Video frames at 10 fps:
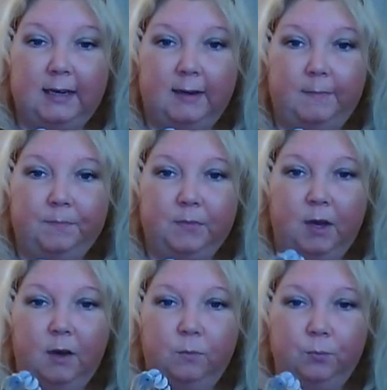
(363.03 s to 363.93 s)

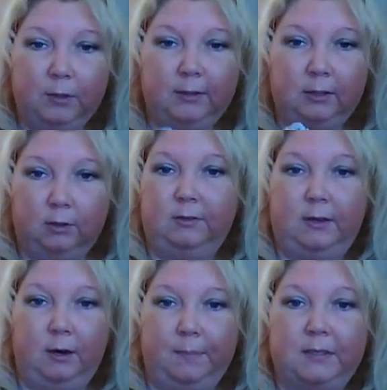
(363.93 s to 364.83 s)
a really good
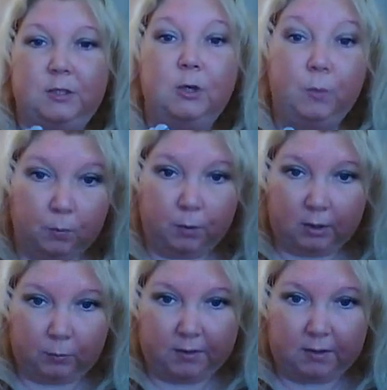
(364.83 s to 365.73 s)
therapist who will
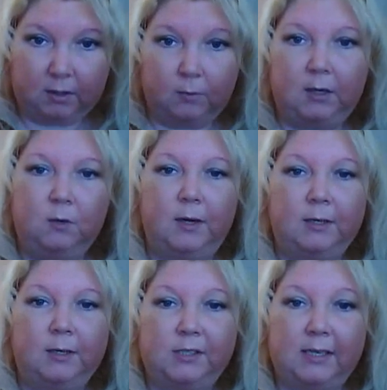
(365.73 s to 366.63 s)
work with you and who
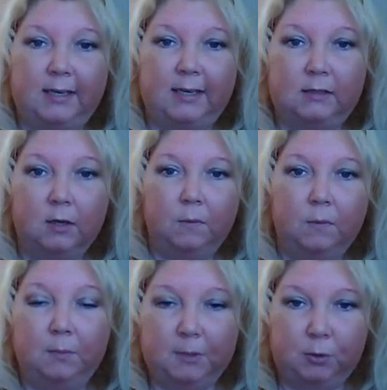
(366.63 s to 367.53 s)
understands
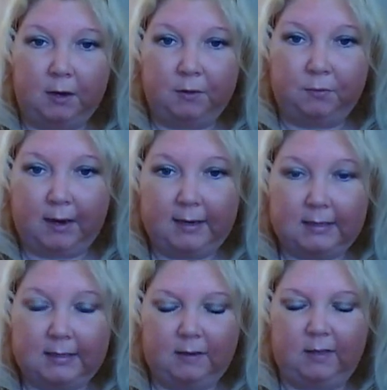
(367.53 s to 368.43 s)
rheumatoid
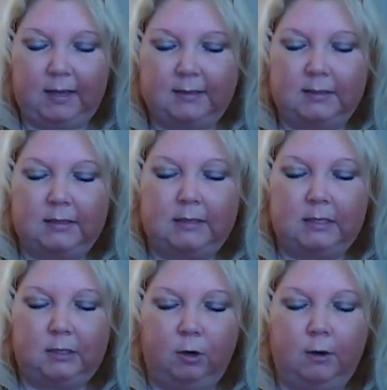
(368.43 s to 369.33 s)
arthritis, if that's a
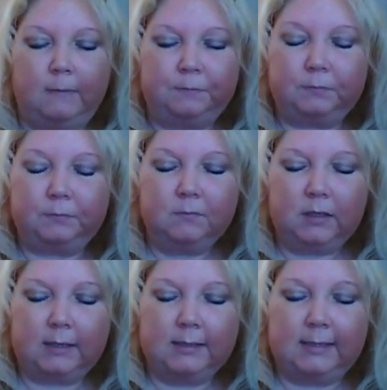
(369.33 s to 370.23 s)
disease you're
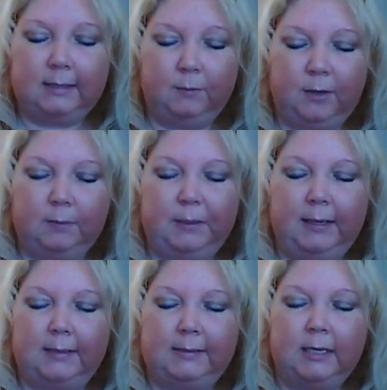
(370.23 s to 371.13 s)
dealing with,
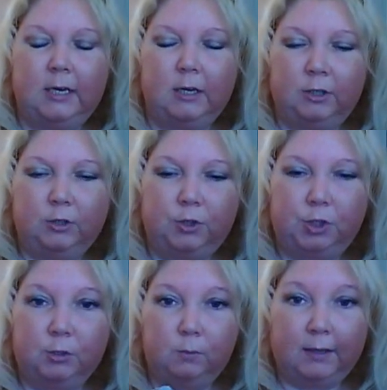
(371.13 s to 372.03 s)
because you
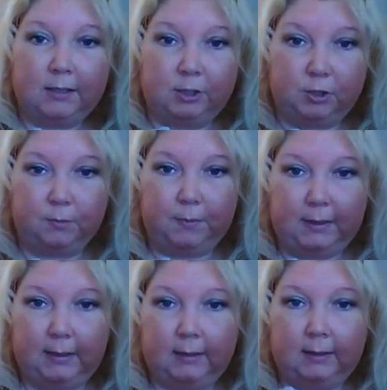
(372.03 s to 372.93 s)
do want it to
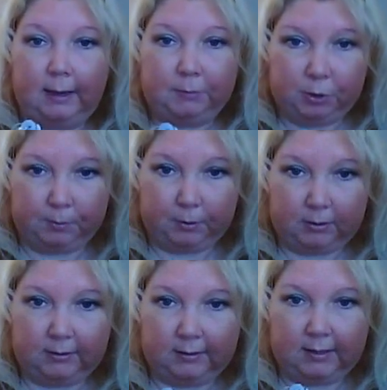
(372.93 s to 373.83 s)
be
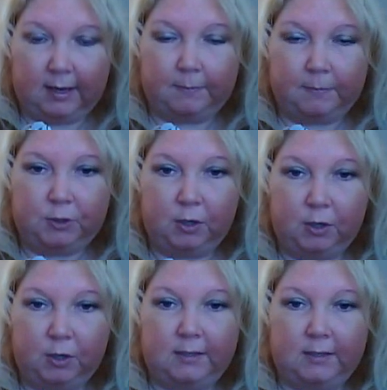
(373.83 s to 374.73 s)
comfortable. You
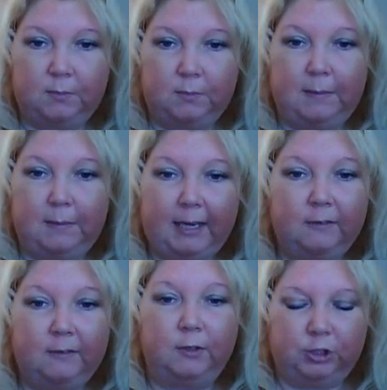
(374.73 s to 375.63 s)
don't want it to be
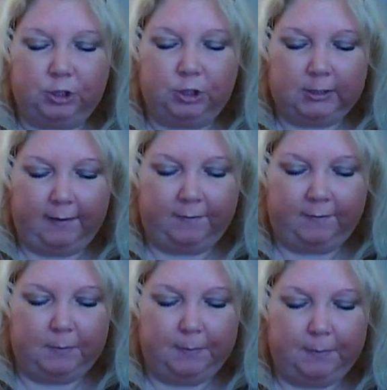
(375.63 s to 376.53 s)
painful. It shouldn't have
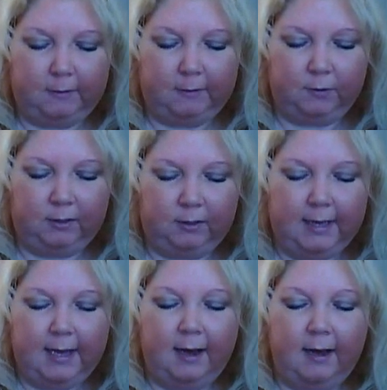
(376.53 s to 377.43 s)
to be painful,
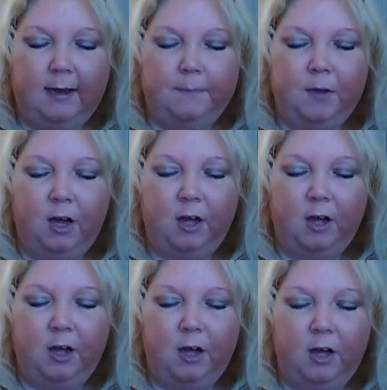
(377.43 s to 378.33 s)

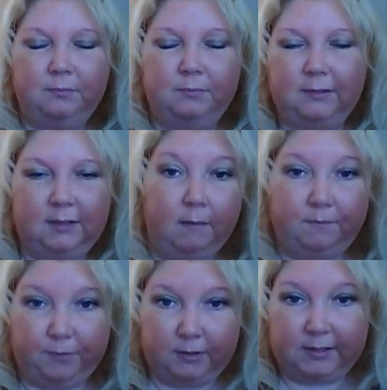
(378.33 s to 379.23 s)
although
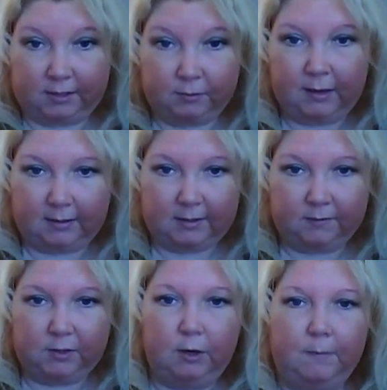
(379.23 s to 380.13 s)
comfort is a
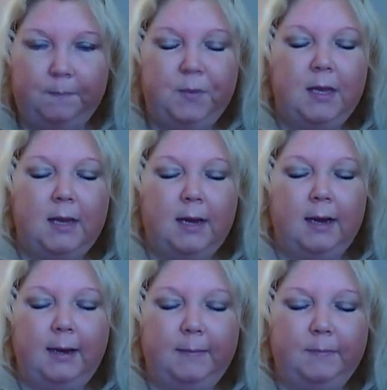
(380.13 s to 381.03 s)
relative term.
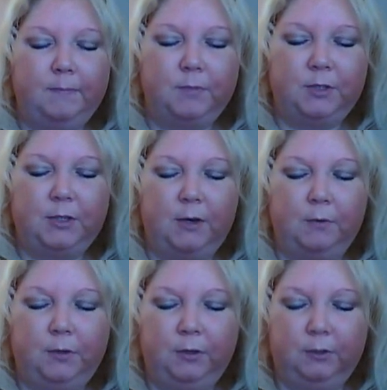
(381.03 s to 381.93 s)

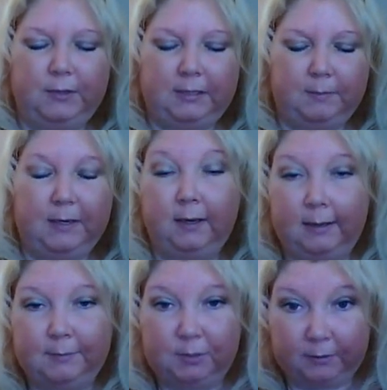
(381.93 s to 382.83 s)
So you're going to be
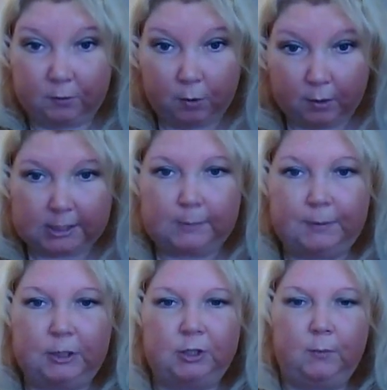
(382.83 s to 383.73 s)
uncomfortable, of course,
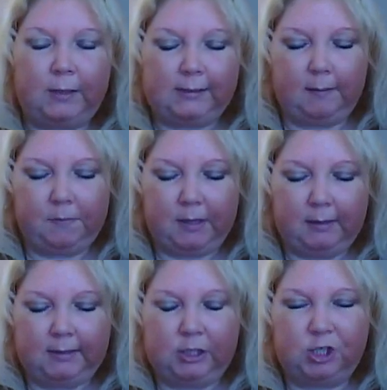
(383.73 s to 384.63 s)
but you don't want
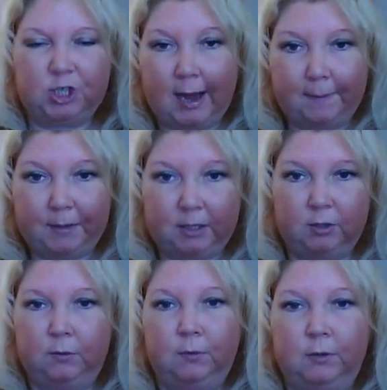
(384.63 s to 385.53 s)
something that's jabbing
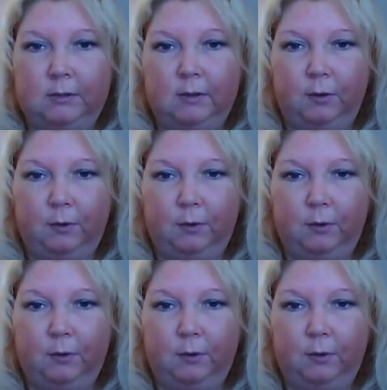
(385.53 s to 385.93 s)
you or